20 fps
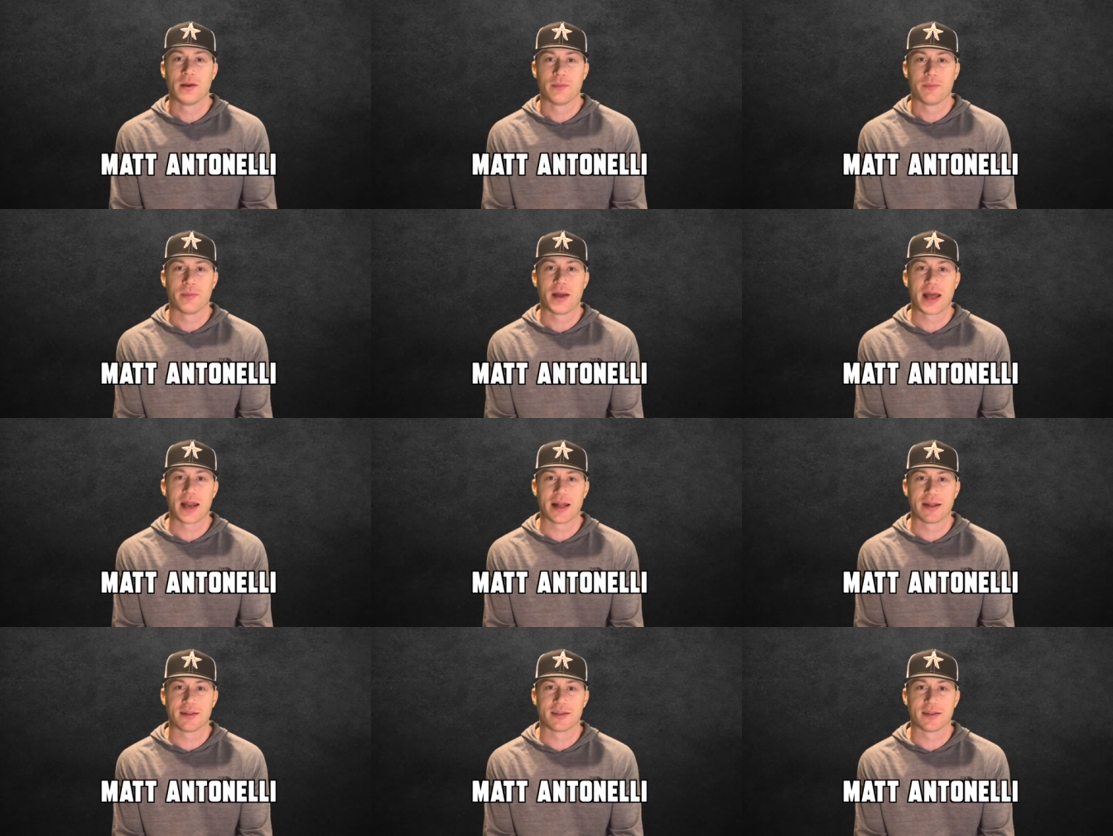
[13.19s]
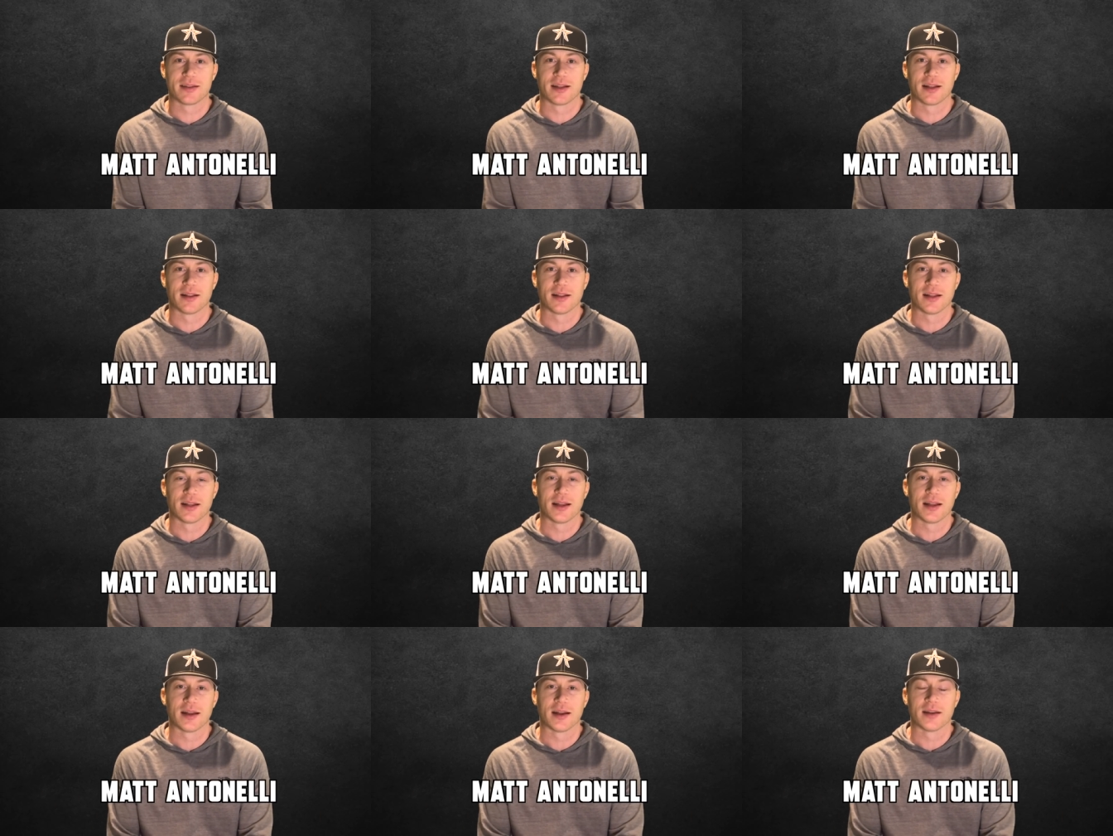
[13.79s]
Matt Antonelli
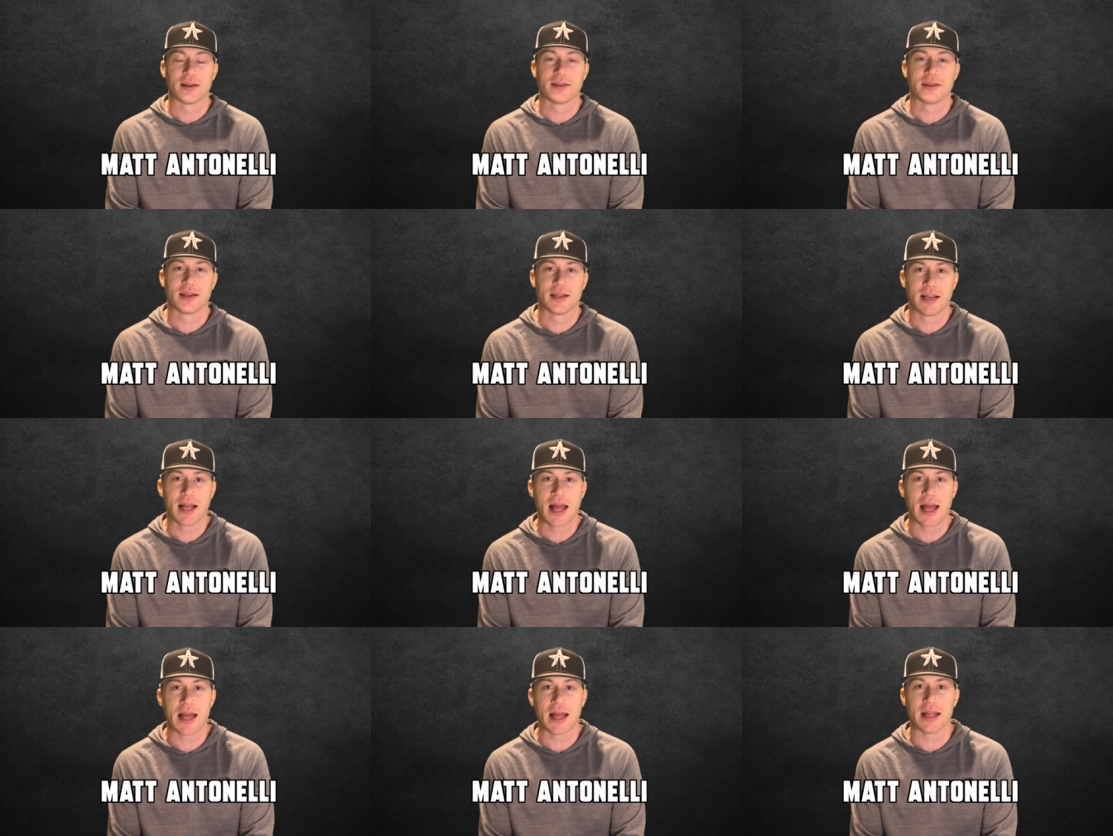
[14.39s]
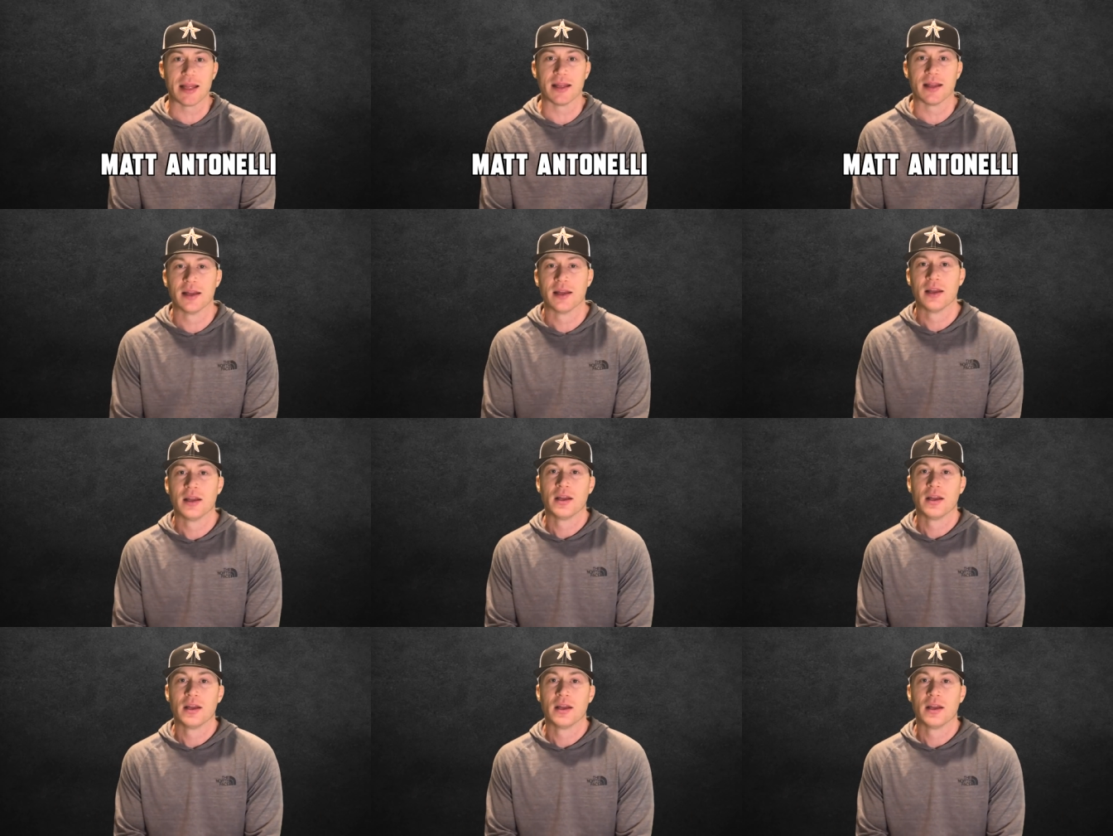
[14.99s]
here. Today,